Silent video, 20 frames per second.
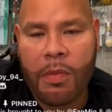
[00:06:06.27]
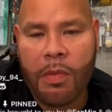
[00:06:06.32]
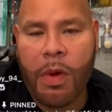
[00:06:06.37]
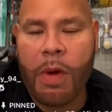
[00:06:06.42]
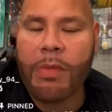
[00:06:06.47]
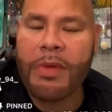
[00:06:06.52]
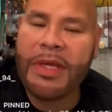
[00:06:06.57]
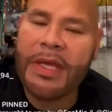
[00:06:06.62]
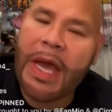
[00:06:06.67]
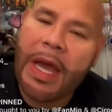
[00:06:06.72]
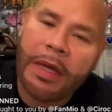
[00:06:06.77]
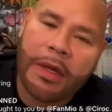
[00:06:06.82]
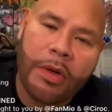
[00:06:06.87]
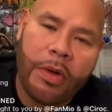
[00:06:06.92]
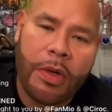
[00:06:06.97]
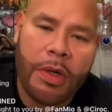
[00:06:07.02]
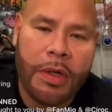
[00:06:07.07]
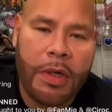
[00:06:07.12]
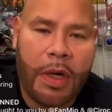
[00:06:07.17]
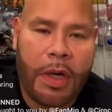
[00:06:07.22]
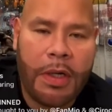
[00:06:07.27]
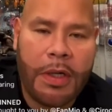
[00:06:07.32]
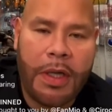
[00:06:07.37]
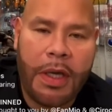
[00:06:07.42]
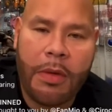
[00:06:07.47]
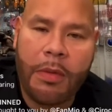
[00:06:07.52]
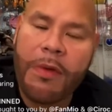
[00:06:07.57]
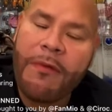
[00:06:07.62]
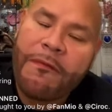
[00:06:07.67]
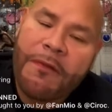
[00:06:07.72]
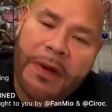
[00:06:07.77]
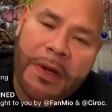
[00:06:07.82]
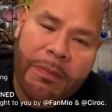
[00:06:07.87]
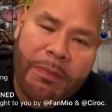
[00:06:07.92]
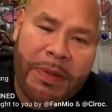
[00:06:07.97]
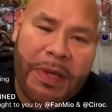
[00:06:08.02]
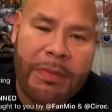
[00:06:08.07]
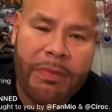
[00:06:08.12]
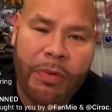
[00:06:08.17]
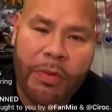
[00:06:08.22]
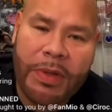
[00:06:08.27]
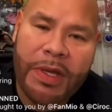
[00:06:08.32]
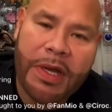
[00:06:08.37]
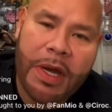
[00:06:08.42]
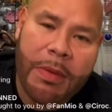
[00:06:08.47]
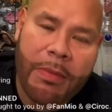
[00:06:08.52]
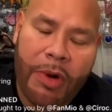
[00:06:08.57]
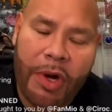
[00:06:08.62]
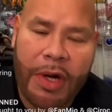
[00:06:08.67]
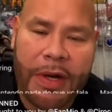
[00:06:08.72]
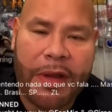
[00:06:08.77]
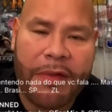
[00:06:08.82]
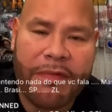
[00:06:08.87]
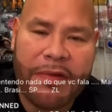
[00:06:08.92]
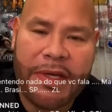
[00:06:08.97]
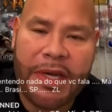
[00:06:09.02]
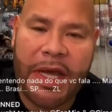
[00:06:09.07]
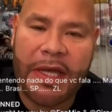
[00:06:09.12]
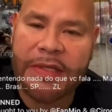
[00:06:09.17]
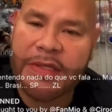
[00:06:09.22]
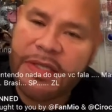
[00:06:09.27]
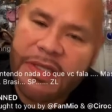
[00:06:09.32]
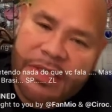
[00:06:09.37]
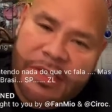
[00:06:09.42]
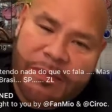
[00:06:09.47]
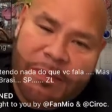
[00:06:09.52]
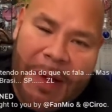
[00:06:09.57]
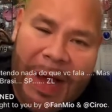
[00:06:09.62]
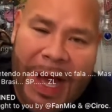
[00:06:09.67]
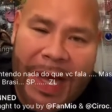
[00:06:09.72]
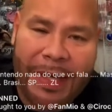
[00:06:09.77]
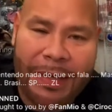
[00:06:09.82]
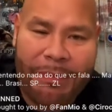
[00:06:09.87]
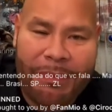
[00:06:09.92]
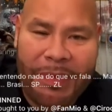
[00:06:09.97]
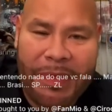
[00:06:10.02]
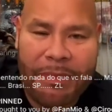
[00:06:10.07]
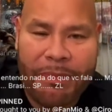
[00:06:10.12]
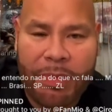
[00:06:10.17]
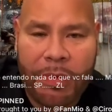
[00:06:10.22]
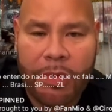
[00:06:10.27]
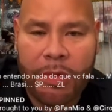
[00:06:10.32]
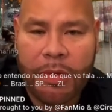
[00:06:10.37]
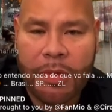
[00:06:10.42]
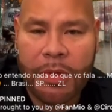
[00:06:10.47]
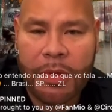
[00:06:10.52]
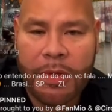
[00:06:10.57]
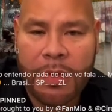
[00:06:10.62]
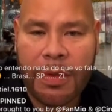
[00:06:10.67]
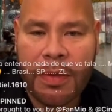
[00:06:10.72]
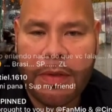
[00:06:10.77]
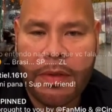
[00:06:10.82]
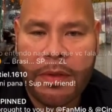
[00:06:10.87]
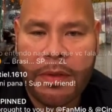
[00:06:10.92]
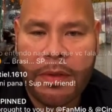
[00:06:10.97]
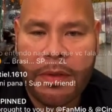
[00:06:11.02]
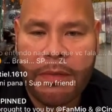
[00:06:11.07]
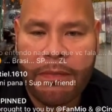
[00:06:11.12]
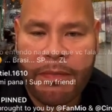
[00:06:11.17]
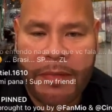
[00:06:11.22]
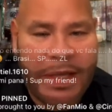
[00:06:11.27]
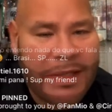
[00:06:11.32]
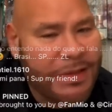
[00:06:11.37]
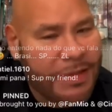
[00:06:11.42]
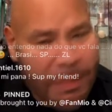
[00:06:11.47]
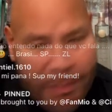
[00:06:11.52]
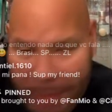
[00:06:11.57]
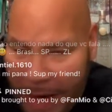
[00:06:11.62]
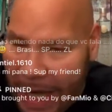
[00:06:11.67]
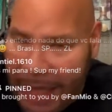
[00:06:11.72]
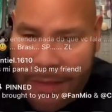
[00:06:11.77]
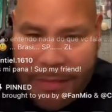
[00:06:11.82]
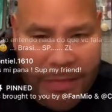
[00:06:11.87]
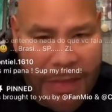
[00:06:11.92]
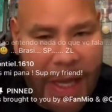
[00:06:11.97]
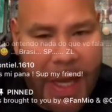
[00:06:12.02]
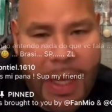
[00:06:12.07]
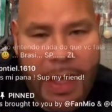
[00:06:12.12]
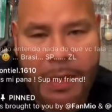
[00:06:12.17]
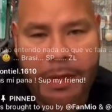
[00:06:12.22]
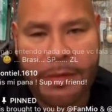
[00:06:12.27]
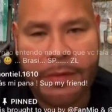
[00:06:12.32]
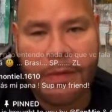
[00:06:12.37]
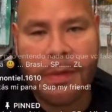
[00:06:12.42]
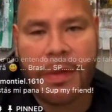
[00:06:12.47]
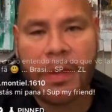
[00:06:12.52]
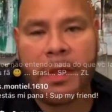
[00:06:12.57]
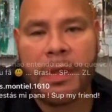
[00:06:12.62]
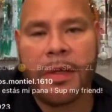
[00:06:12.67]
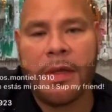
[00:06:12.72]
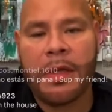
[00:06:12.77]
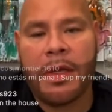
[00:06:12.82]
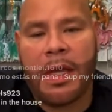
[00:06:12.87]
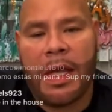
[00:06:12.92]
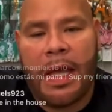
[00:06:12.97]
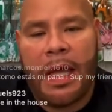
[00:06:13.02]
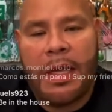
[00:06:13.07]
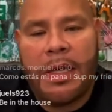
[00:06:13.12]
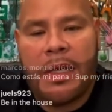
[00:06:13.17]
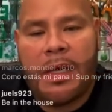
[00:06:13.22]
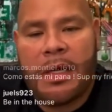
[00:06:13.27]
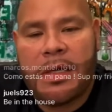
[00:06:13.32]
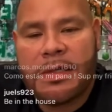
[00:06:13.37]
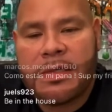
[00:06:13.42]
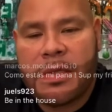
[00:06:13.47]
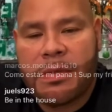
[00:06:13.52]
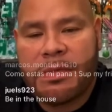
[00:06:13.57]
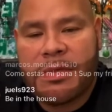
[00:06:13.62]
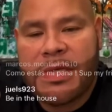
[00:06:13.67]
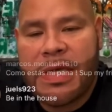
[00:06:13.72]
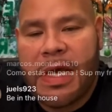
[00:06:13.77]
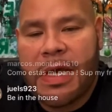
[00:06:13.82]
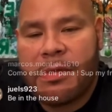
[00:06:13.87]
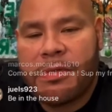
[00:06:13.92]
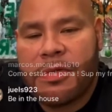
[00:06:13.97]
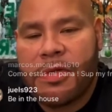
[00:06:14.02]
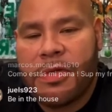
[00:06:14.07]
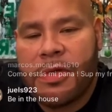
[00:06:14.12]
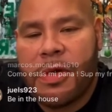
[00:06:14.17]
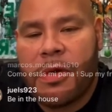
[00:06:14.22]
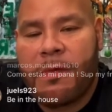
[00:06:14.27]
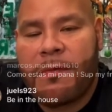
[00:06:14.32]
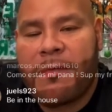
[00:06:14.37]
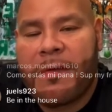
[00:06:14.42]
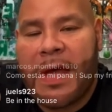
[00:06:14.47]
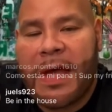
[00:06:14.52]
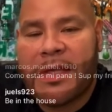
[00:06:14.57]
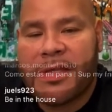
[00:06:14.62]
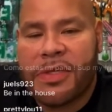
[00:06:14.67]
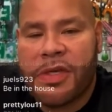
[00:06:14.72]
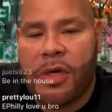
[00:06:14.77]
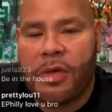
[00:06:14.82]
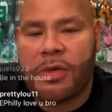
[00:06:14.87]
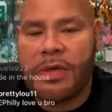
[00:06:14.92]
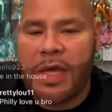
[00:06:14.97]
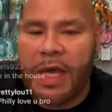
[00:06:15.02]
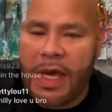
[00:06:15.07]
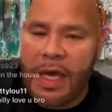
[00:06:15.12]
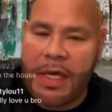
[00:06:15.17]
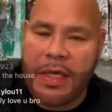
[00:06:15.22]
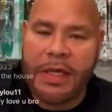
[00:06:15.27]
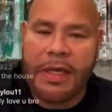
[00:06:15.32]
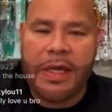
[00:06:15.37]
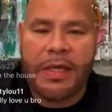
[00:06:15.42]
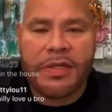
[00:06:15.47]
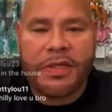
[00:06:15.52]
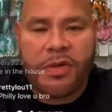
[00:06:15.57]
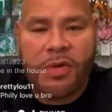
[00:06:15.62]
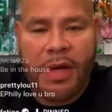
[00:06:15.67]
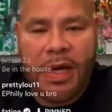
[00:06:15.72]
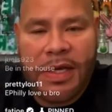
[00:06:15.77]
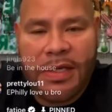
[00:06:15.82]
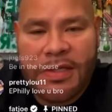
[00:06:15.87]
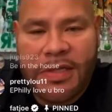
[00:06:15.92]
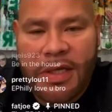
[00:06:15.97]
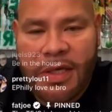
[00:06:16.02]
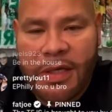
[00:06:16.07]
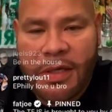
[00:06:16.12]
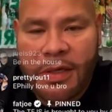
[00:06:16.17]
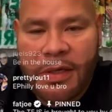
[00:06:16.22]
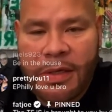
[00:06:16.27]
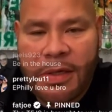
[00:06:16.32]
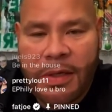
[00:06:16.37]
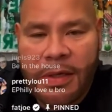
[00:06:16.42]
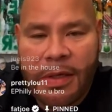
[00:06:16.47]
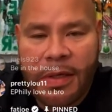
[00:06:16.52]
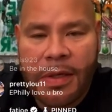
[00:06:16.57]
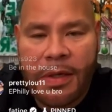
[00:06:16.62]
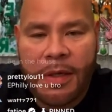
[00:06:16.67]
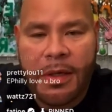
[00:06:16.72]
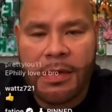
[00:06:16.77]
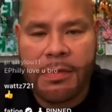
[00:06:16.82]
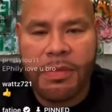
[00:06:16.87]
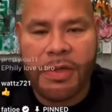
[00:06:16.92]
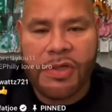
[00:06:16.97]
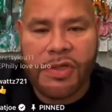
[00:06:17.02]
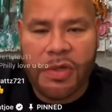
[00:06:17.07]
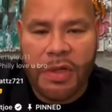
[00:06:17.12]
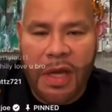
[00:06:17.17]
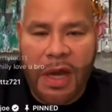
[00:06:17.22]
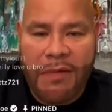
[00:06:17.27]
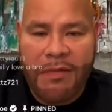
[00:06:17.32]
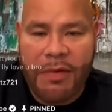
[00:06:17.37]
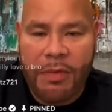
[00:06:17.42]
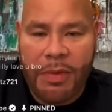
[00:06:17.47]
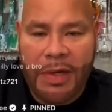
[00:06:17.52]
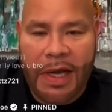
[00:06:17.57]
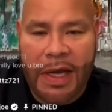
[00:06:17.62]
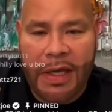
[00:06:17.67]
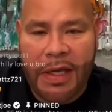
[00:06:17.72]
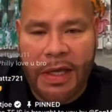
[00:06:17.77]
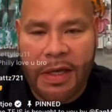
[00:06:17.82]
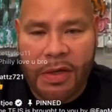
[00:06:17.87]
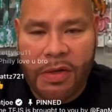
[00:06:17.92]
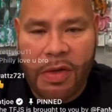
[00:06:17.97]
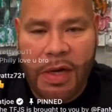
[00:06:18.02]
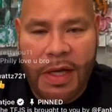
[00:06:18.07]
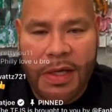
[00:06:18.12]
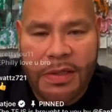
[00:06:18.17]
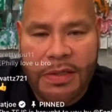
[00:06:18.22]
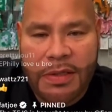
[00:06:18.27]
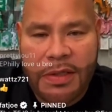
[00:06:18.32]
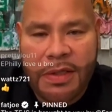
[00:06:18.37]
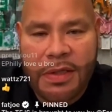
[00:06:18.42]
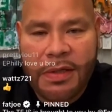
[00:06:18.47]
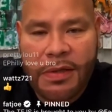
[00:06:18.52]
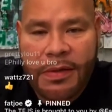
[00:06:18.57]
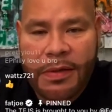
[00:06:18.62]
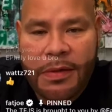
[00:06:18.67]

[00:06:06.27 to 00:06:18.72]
what we got going on here. We for the people. We come on every night to inspire the people. That's the bottom line. And sometimes, you know, Fat Joe, yeah, he gets crazy. But you love it when I get crazy.